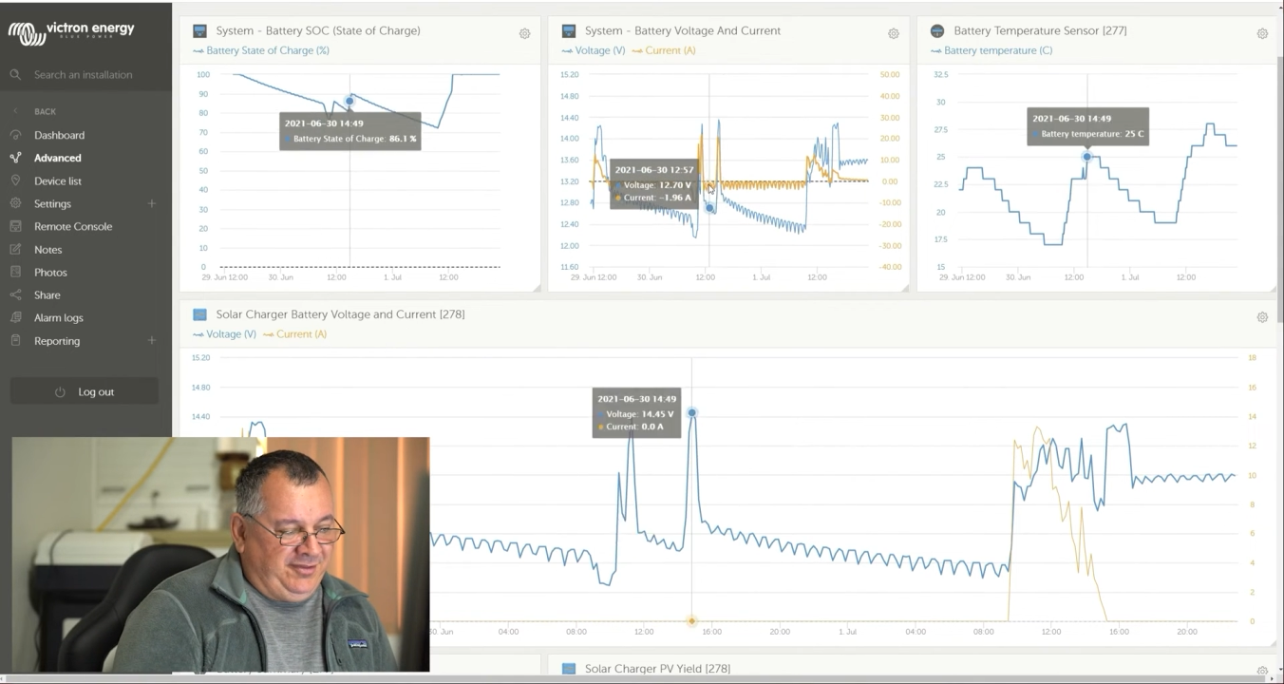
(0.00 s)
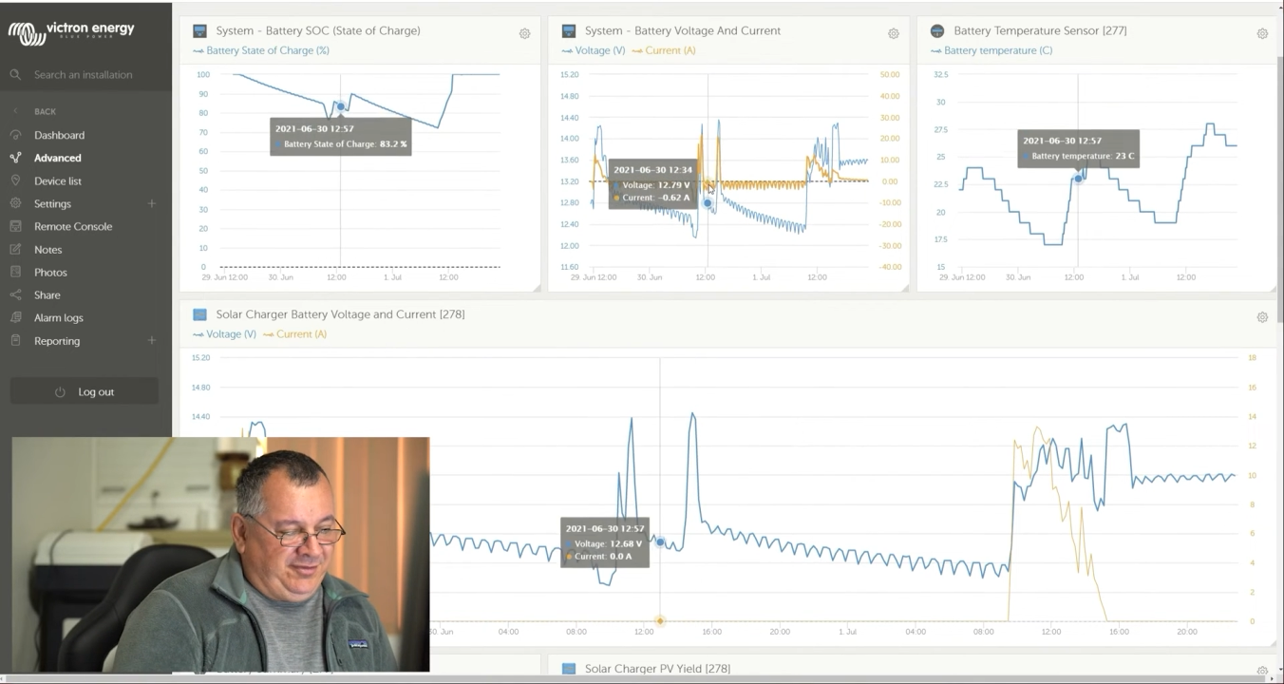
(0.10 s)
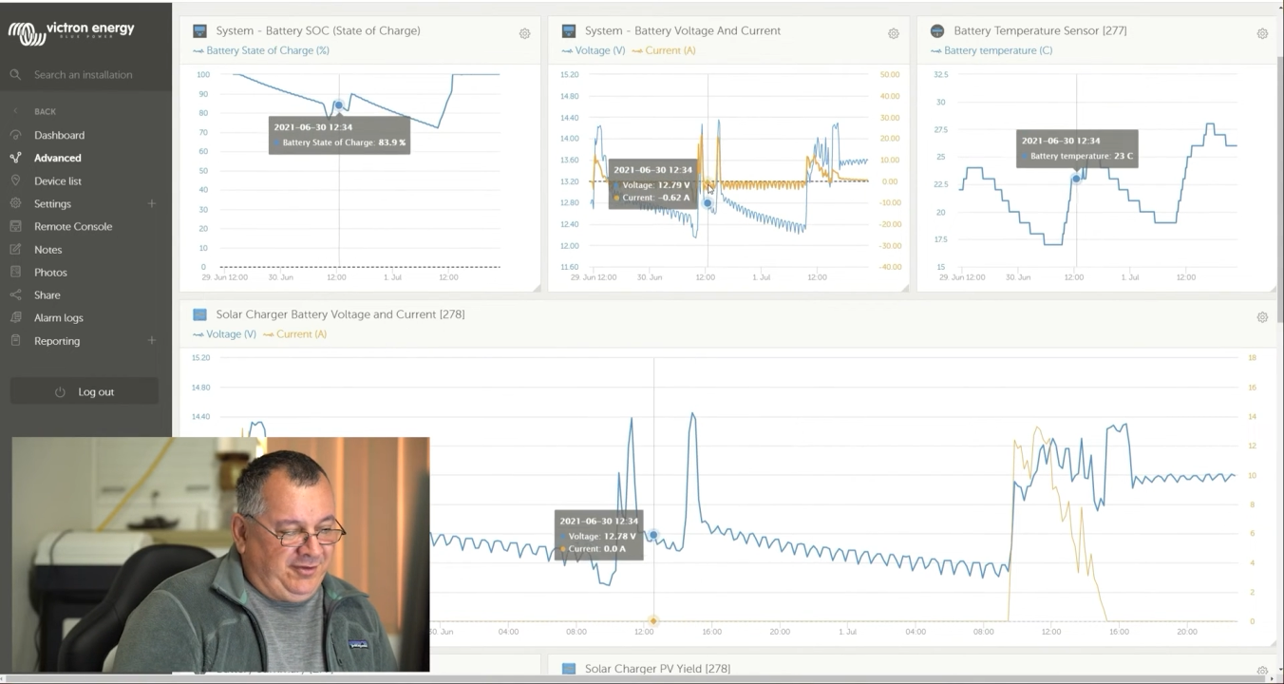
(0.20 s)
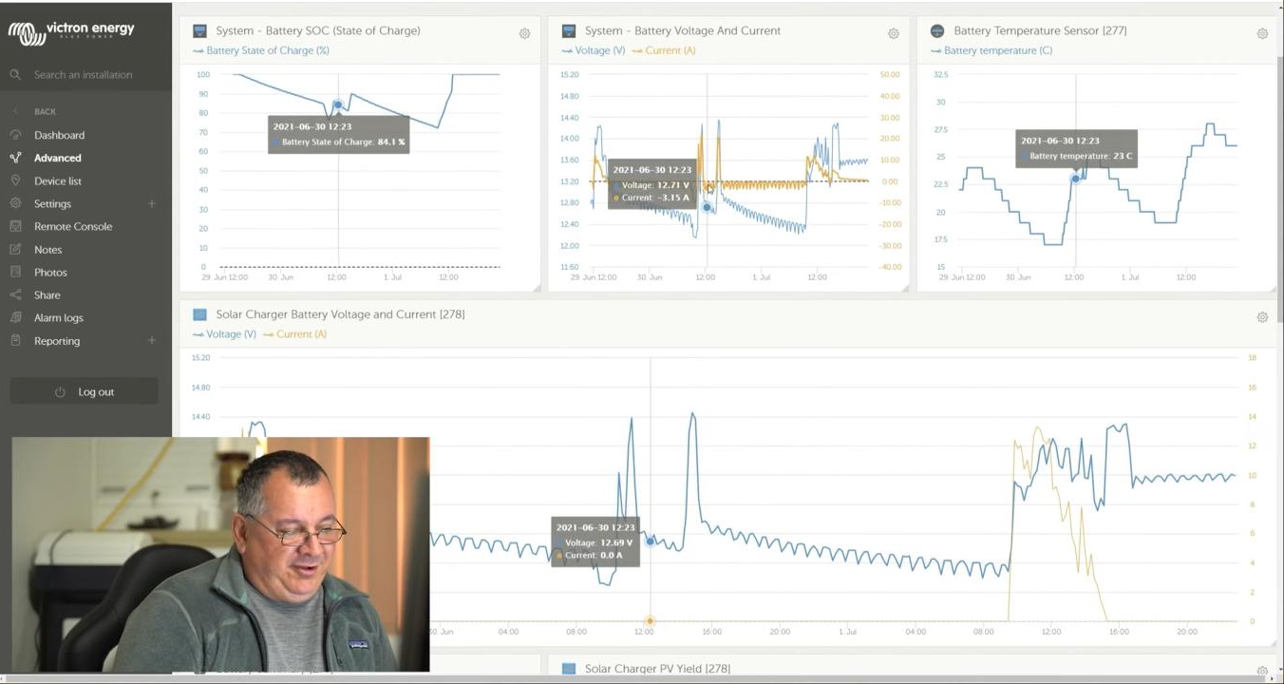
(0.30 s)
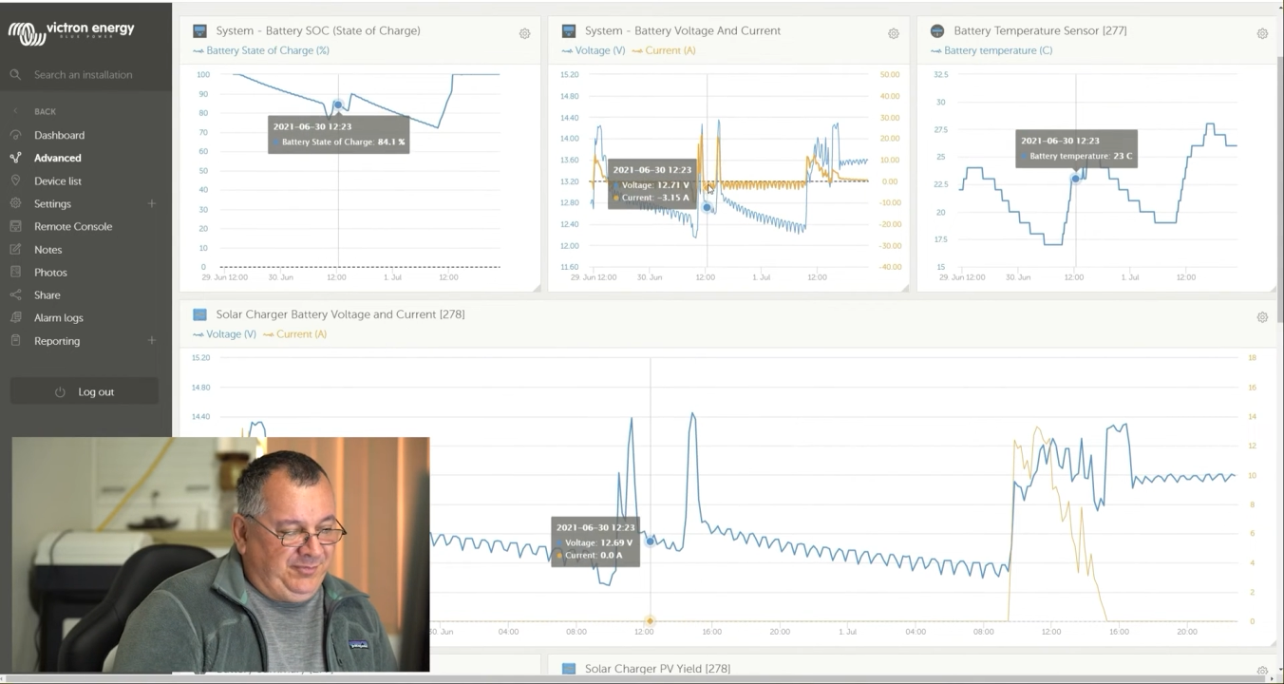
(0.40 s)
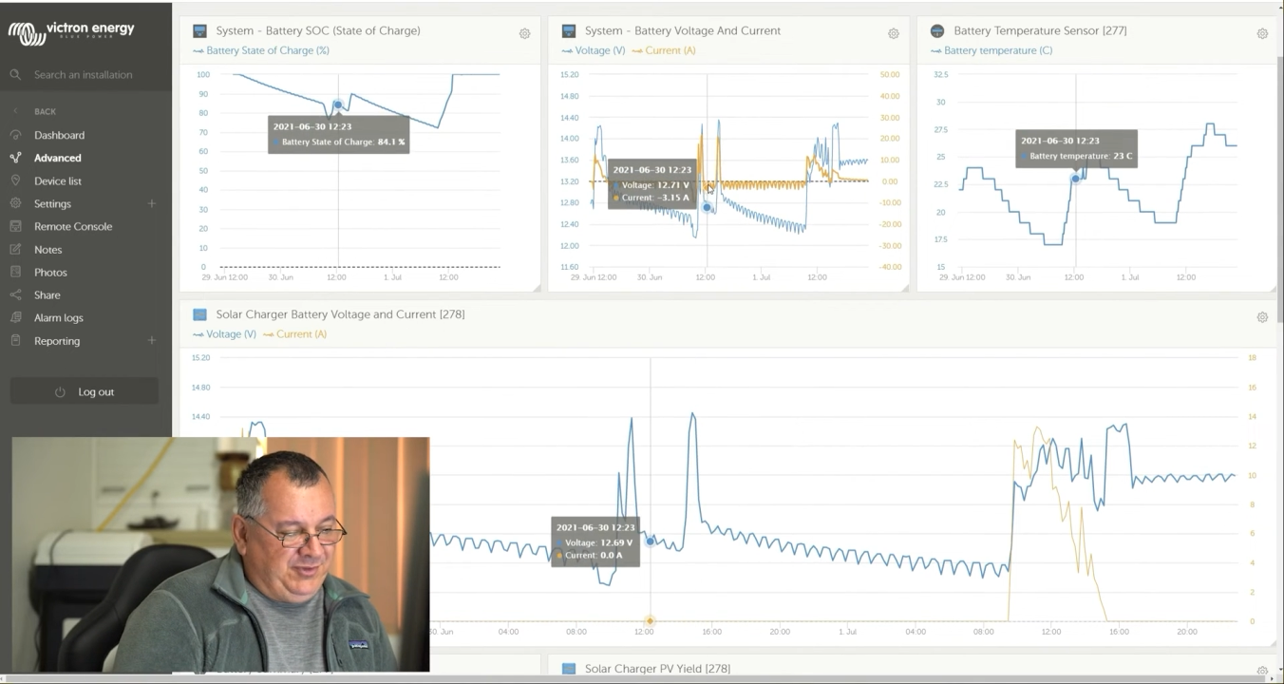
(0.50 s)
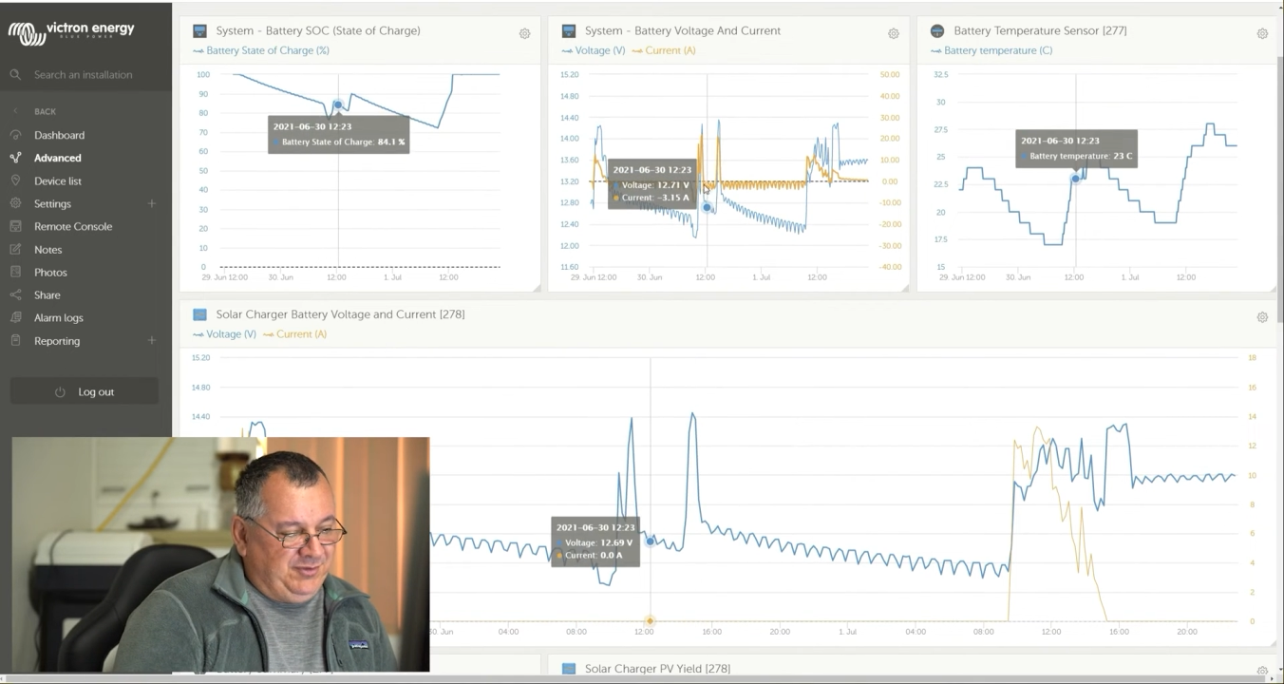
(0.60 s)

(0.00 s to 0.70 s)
stopped